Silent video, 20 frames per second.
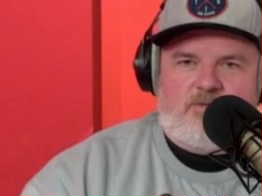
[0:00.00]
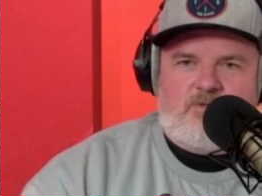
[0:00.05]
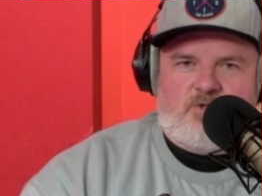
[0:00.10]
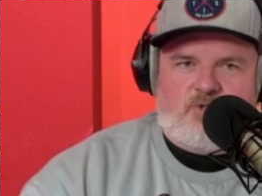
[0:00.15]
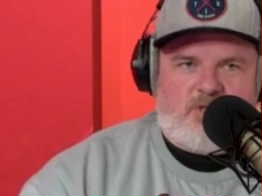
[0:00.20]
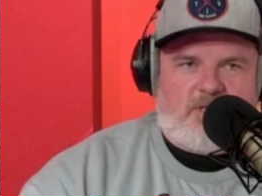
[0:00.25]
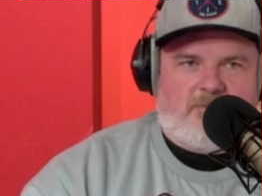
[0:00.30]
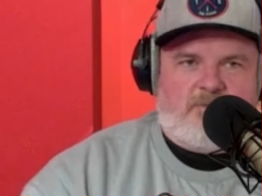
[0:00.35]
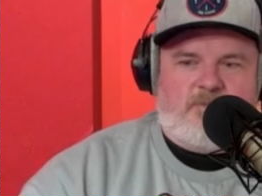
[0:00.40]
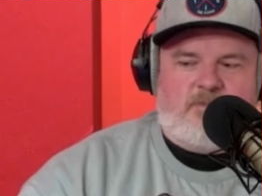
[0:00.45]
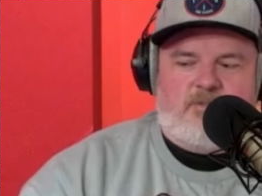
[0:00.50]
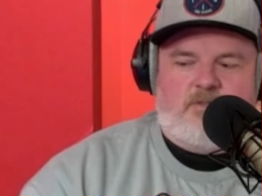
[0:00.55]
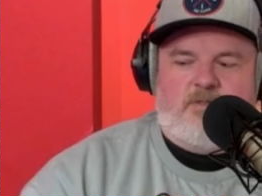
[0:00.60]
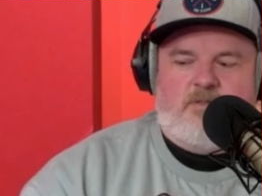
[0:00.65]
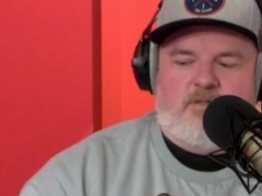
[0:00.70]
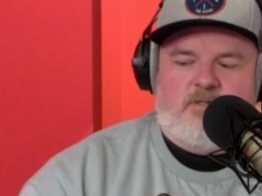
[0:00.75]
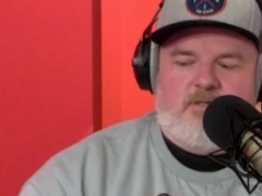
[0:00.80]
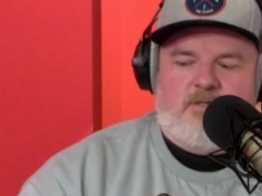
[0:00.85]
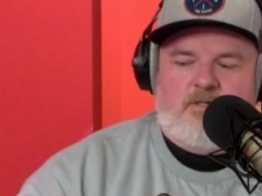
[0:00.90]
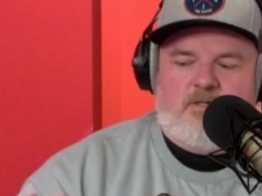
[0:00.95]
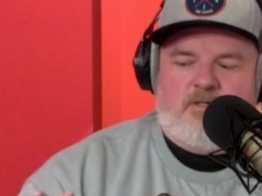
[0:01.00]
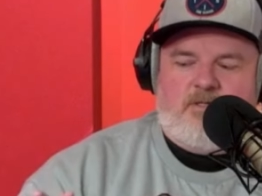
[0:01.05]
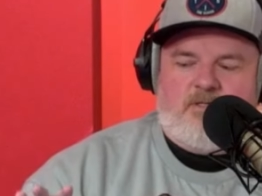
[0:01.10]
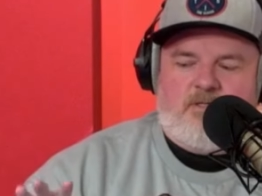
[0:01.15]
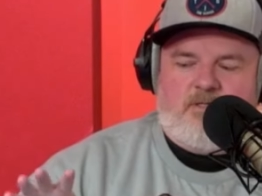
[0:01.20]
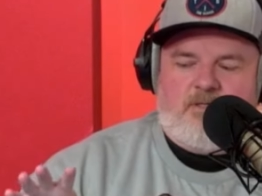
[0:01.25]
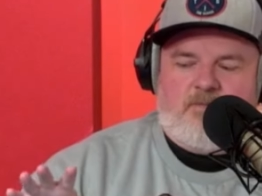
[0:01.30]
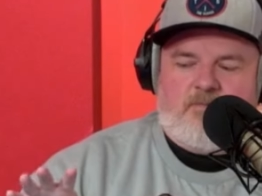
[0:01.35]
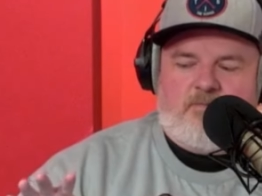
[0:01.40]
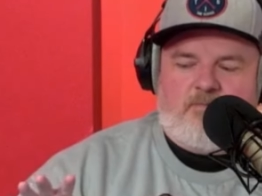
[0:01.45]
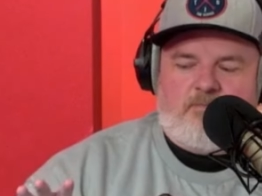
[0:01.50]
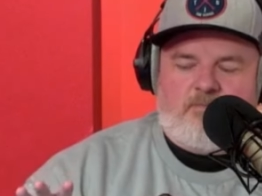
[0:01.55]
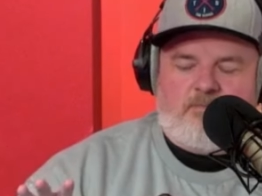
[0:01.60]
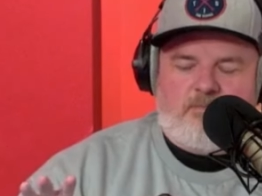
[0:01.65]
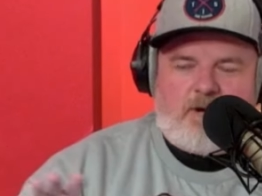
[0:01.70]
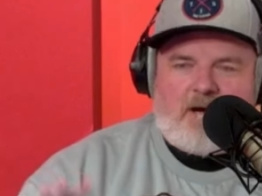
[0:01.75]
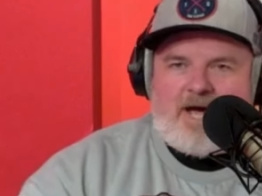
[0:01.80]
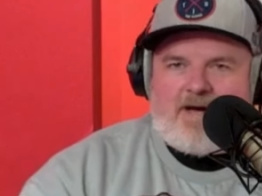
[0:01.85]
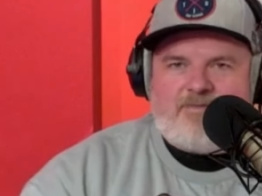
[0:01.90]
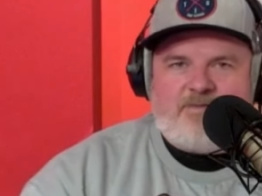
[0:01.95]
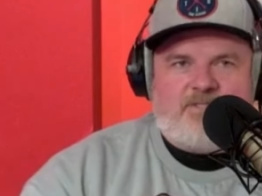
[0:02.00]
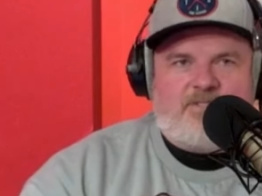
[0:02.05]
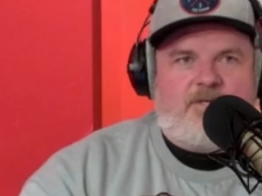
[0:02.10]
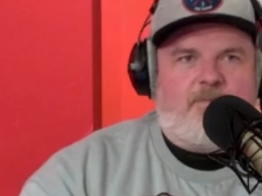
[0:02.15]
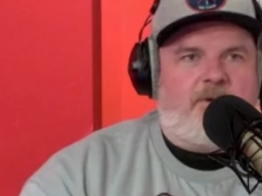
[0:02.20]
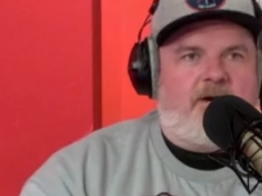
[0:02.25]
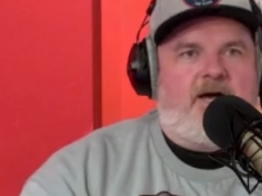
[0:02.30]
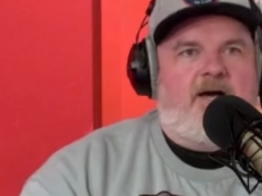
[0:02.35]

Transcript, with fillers: chips. Obviously,